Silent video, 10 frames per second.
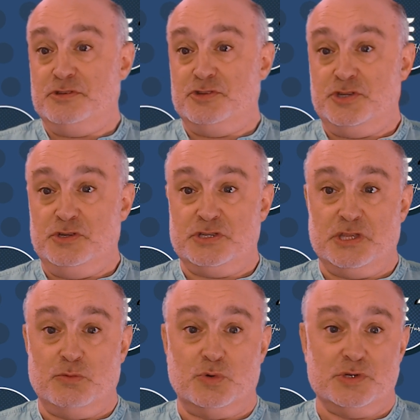introduce the
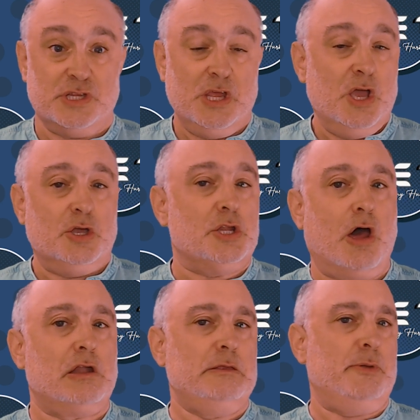awards could
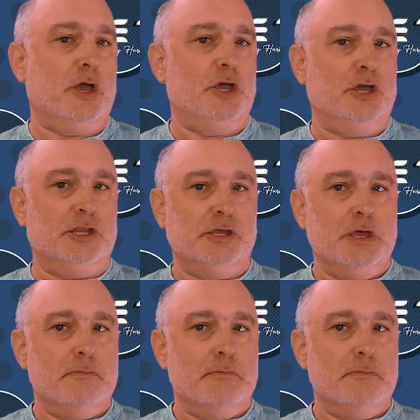hardly be heard.